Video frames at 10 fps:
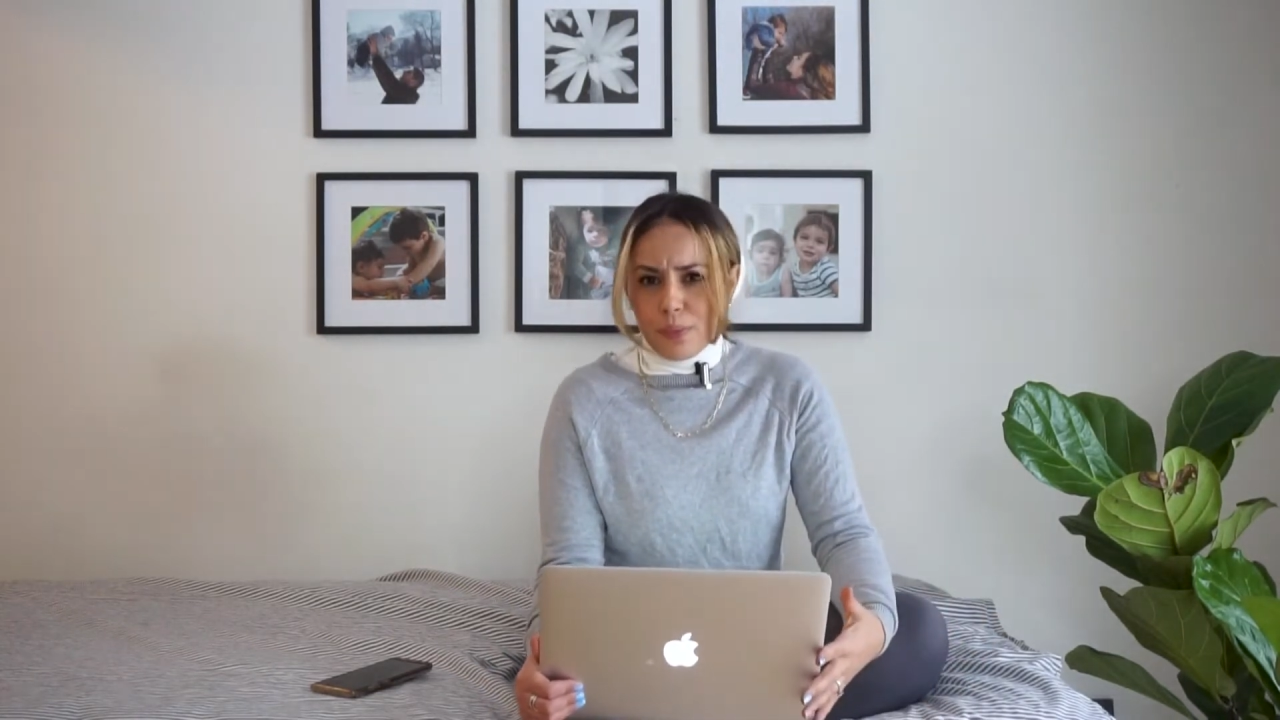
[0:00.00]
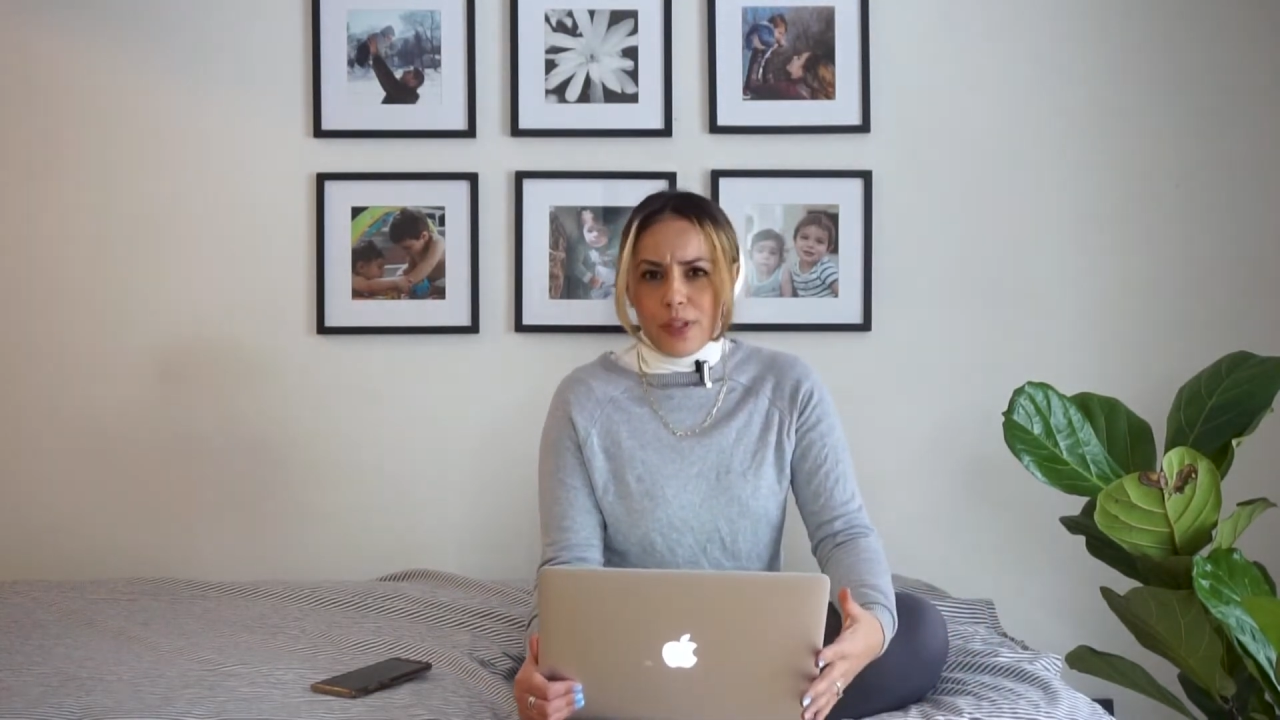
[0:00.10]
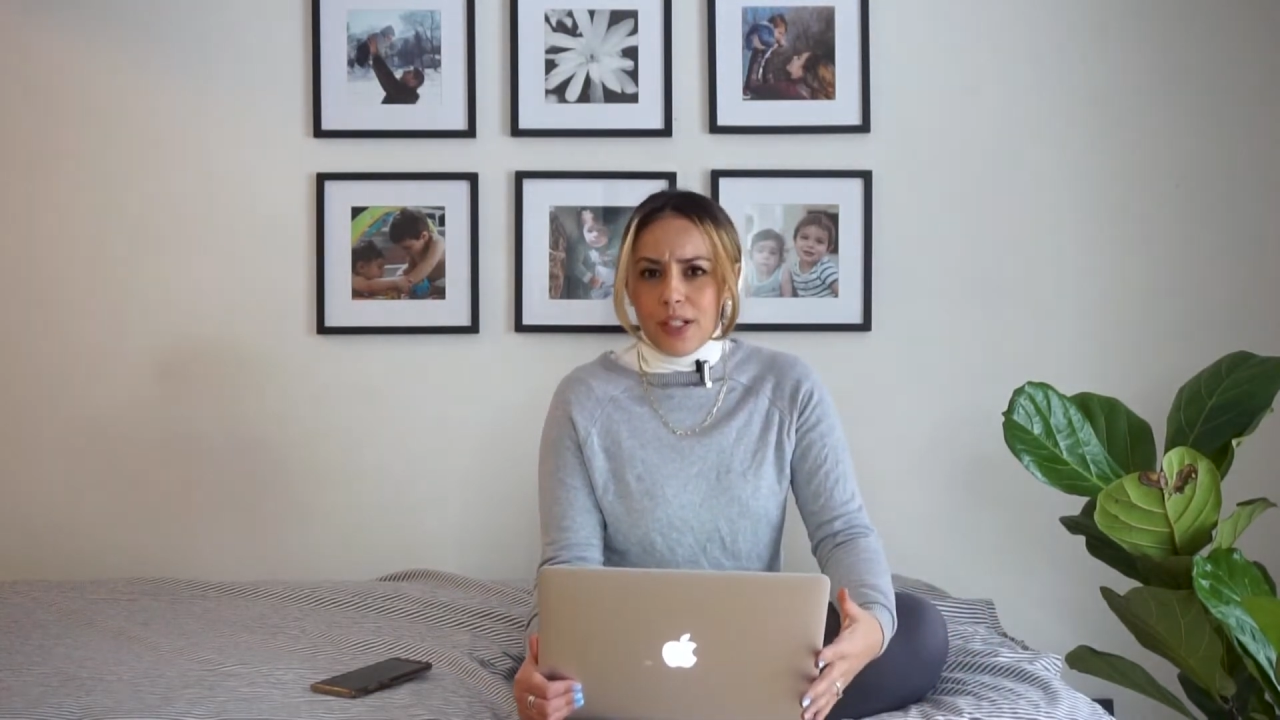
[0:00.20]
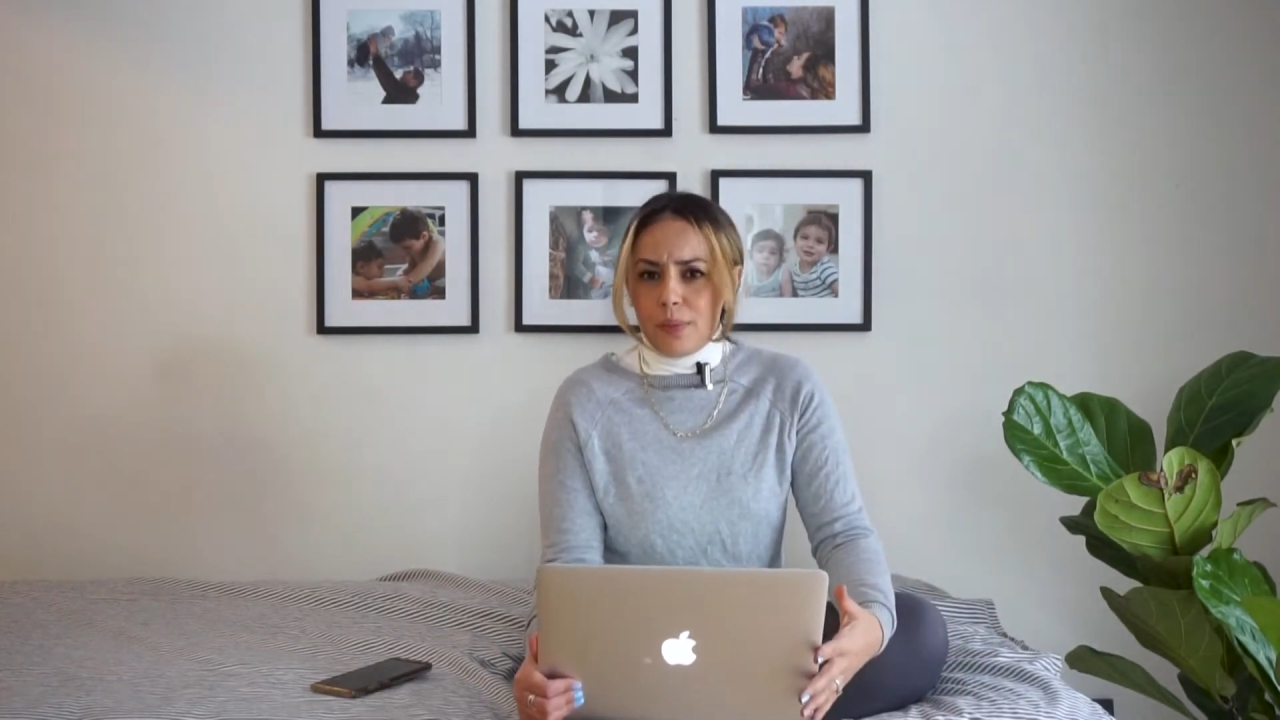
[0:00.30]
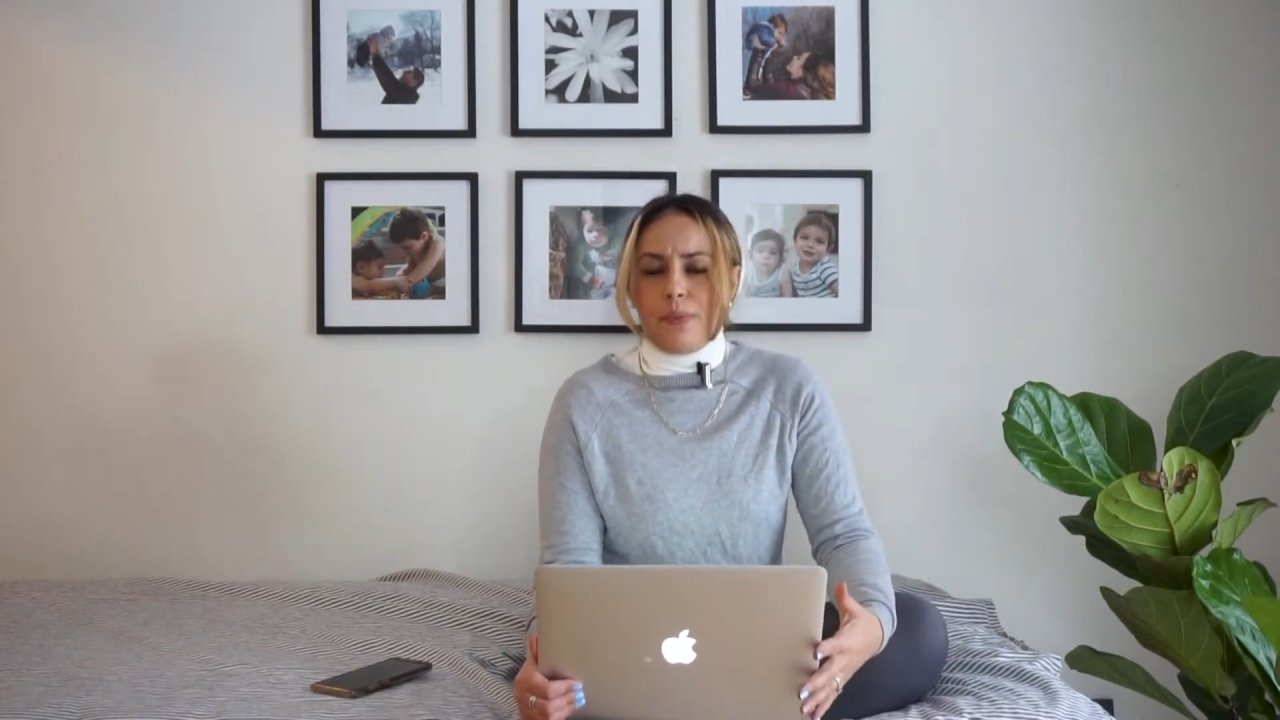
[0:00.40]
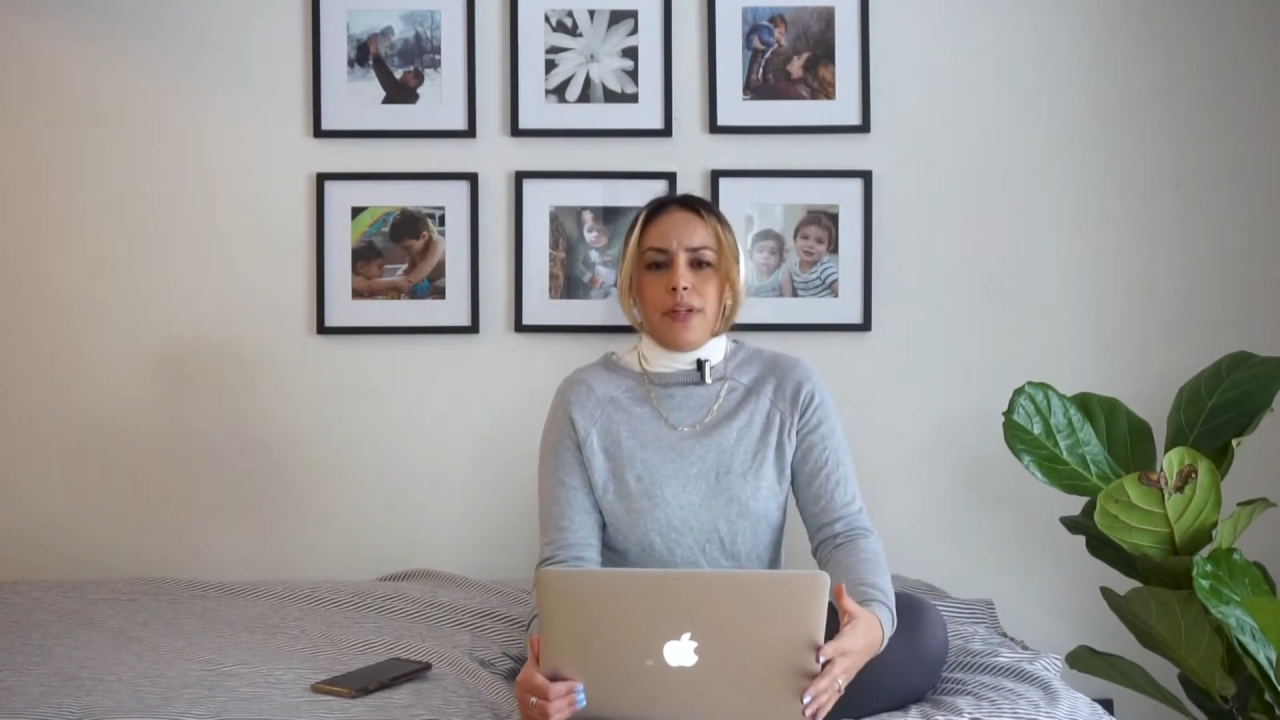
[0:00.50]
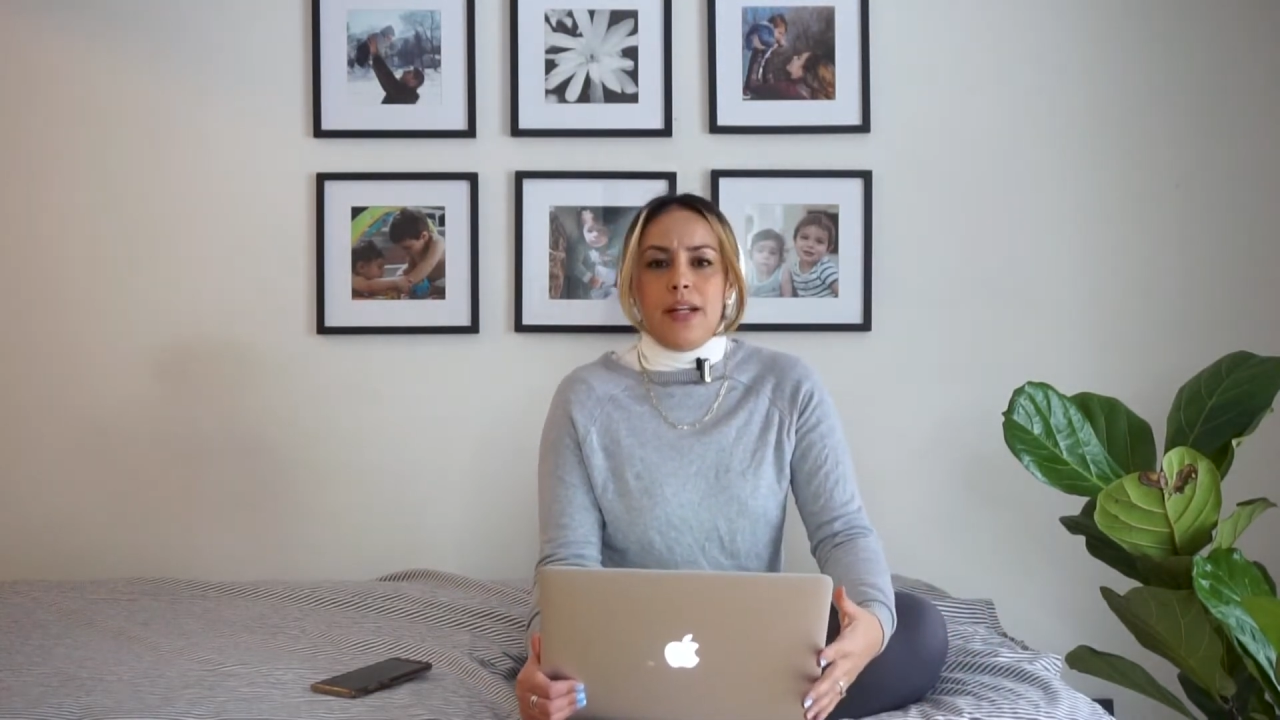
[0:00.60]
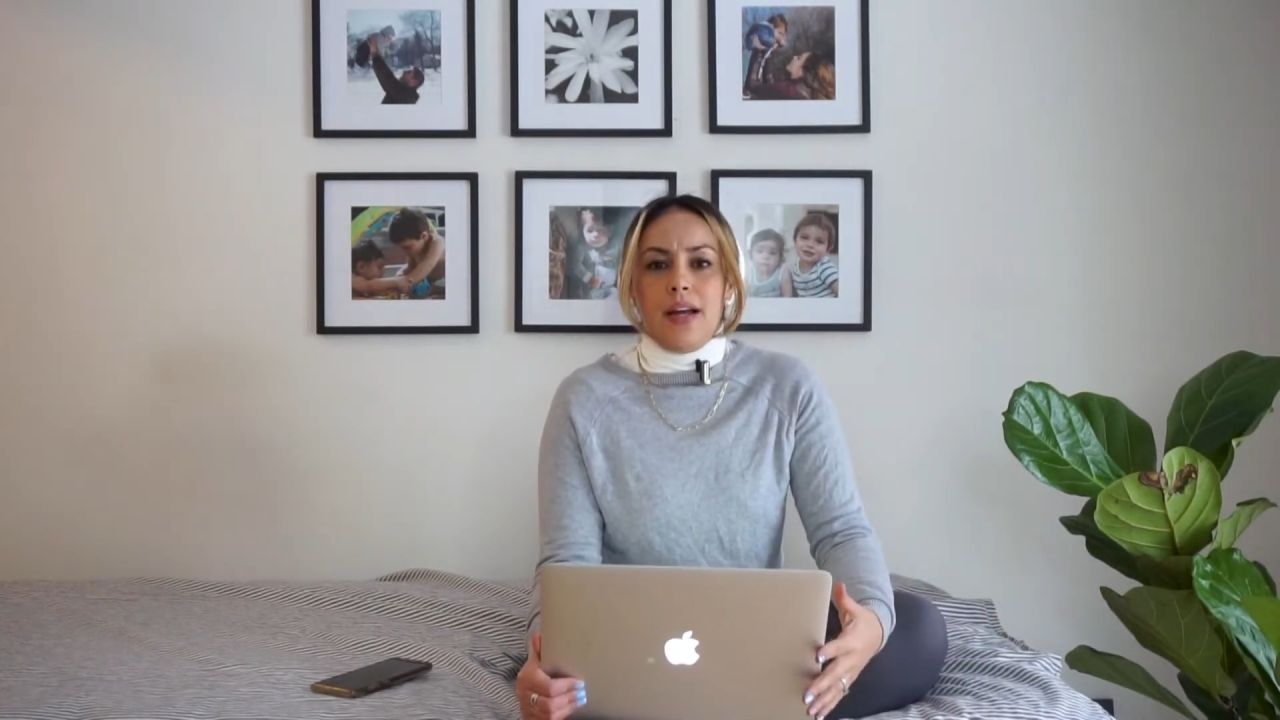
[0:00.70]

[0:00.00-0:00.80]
pretty